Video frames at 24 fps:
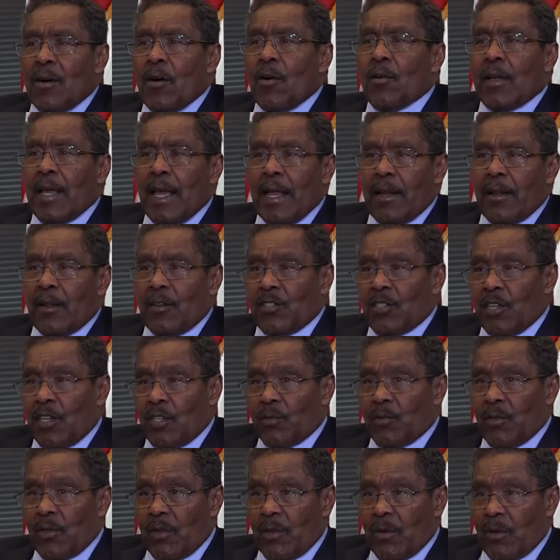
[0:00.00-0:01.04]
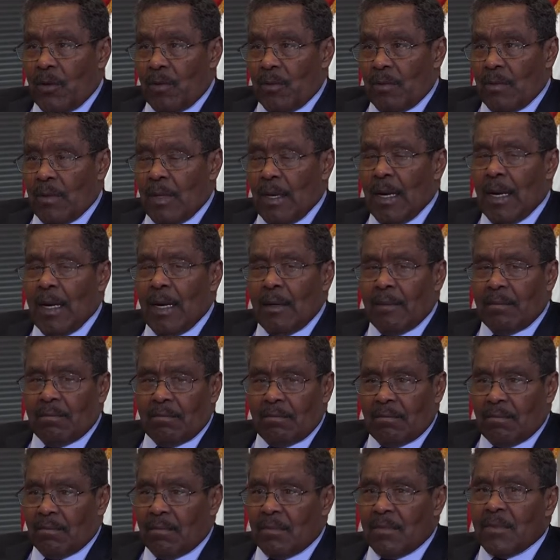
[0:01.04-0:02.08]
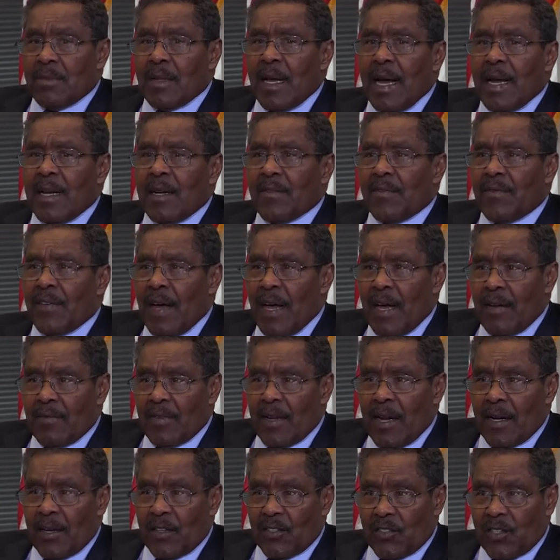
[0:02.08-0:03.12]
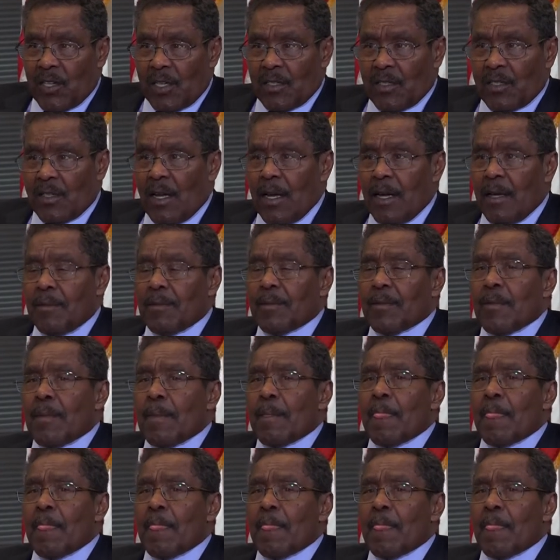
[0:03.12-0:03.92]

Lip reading: okay to adjust with your 9 to 5, 9 to 6 time.